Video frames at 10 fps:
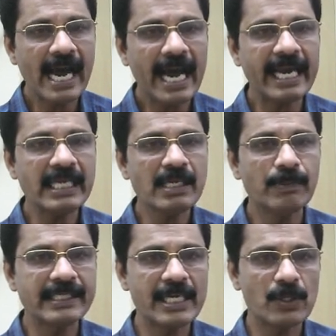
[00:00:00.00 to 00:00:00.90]
and
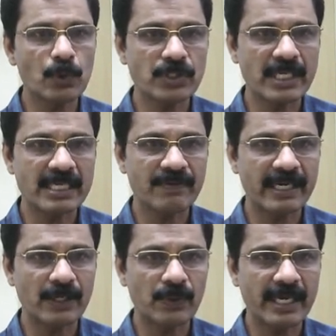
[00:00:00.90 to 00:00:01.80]
multicostate
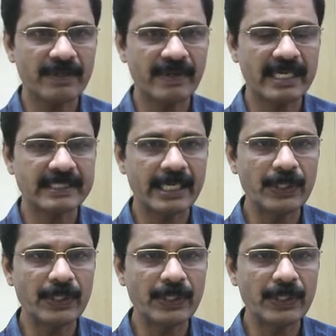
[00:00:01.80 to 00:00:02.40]
reticulative venation.